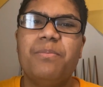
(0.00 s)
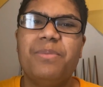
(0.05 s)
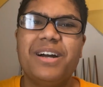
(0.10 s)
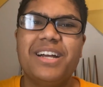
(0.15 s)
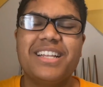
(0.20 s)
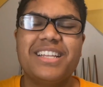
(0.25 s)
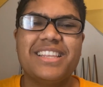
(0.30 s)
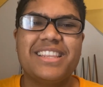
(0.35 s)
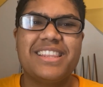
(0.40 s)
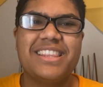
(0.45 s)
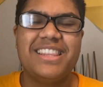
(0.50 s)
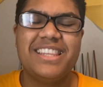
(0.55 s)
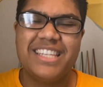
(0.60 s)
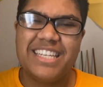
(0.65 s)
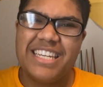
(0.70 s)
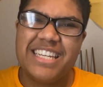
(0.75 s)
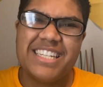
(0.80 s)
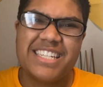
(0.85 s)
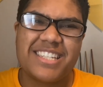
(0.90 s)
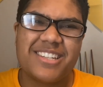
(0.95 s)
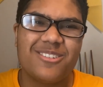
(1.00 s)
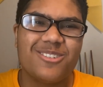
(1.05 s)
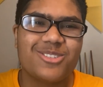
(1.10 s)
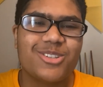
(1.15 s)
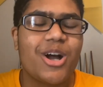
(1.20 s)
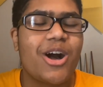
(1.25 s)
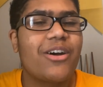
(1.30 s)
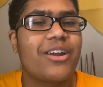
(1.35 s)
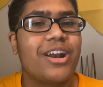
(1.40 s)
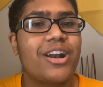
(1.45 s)
but he still
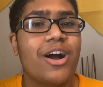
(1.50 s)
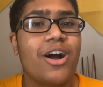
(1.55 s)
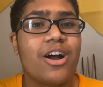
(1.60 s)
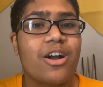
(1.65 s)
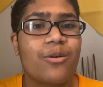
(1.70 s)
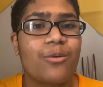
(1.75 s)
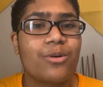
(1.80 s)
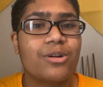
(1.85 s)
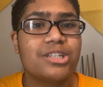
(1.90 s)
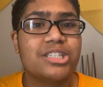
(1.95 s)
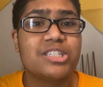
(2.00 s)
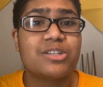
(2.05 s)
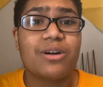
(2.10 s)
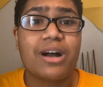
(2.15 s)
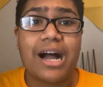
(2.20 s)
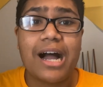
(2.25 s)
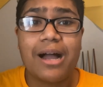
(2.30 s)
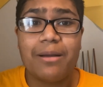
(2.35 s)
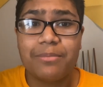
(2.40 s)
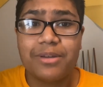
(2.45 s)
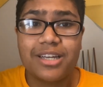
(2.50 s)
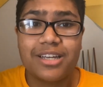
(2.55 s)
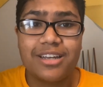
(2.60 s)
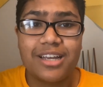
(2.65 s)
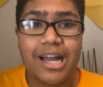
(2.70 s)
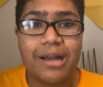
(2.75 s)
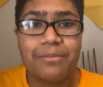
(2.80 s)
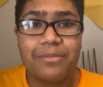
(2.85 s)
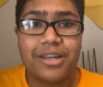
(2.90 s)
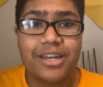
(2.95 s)
taught at Hogwarts, so I'm
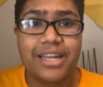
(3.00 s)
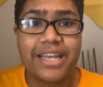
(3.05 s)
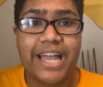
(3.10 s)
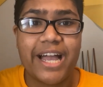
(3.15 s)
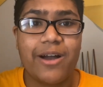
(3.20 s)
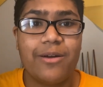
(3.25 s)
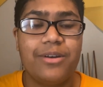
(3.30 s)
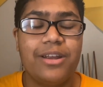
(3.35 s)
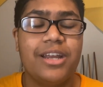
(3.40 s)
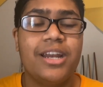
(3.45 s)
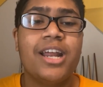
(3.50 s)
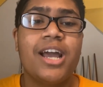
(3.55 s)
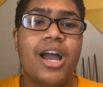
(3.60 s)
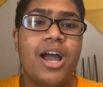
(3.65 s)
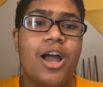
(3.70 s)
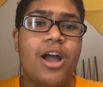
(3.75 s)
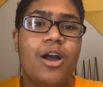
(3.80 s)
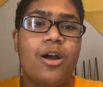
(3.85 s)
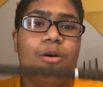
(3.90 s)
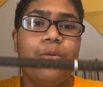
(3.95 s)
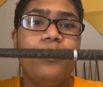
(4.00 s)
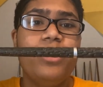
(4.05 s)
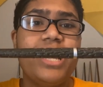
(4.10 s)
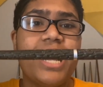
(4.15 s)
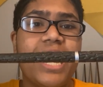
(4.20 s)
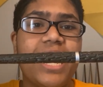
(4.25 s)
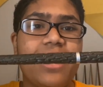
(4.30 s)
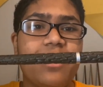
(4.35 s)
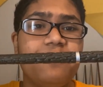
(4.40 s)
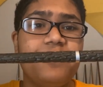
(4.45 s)
gonna count it. We
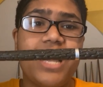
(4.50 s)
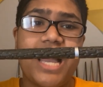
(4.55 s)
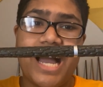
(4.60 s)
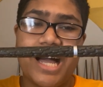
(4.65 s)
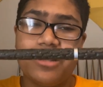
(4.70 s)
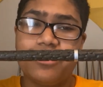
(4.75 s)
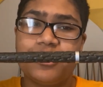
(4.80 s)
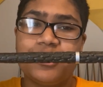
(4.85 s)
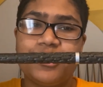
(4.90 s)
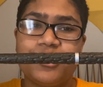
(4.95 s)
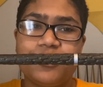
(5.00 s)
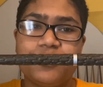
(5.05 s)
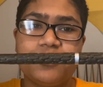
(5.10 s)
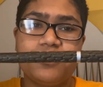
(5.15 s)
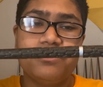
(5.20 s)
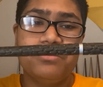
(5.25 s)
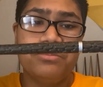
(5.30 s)
have Alistair